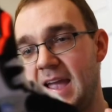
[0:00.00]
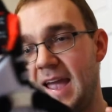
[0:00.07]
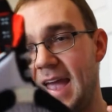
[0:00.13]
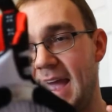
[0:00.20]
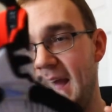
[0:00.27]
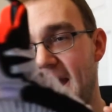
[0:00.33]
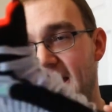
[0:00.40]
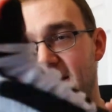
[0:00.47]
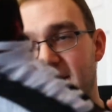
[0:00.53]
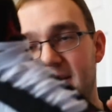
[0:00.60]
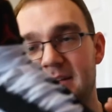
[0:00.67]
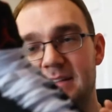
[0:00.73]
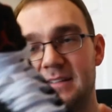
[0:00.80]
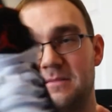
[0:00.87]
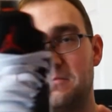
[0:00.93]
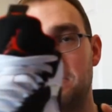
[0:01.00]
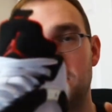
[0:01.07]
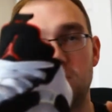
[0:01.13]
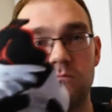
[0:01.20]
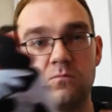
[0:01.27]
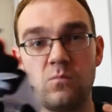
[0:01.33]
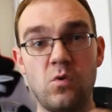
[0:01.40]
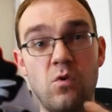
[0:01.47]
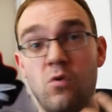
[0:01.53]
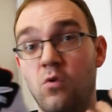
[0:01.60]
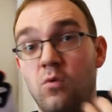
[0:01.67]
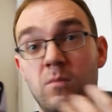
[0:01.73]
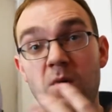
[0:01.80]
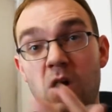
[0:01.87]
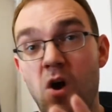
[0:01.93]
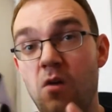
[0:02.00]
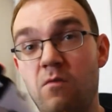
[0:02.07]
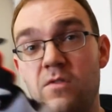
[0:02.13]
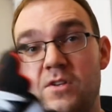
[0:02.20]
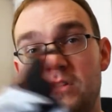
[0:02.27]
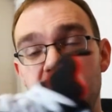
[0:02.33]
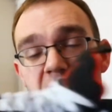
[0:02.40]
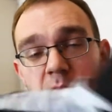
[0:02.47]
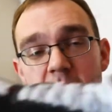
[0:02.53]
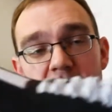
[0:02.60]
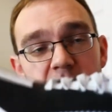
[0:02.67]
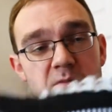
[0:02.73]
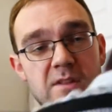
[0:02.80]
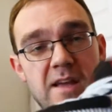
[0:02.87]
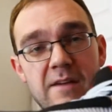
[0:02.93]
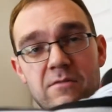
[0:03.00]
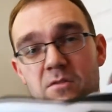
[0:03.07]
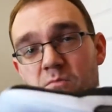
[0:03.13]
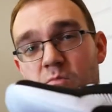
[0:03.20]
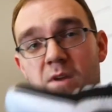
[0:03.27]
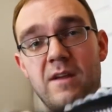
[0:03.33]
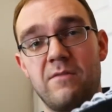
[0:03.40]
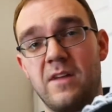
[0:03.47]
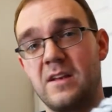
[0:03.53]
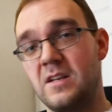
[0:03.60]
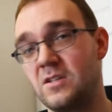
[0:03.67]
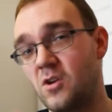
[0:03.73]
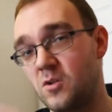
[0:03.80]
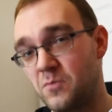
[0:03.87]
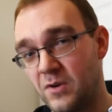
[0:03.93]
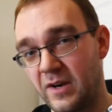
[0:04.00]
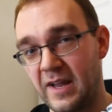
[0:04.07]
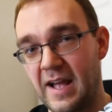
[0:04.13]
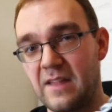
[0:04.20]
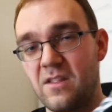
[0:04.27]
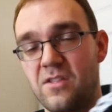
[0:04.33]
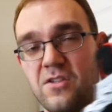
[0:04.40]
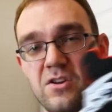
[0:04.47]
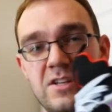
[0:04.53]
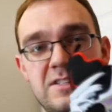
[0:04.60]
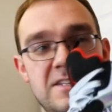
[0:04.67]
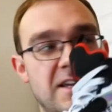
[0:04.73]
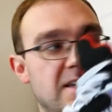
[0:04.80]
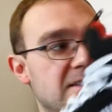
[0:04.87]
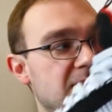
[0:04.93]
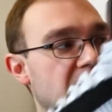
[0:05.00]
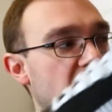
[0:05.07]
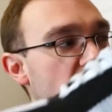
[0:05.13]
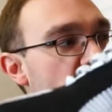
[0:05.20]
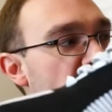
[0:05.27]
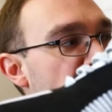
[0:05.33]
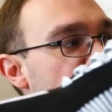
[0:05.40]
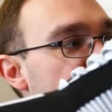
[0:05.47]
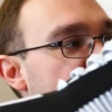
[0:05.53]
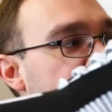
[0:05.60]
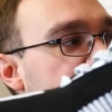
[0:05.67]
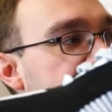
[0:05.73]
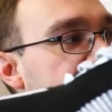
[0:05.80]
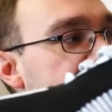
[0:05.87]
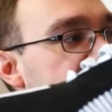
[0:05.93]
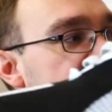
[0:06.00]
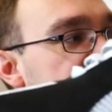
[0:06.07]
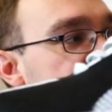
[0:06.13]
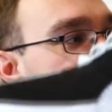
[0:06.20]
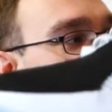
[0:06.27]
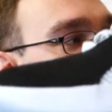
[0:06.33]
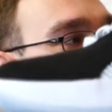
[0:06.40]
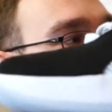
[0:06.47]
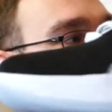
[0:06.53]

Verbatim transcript: And or over the silhouette when they have whenever they decide to bring out the 36. But for me, this is the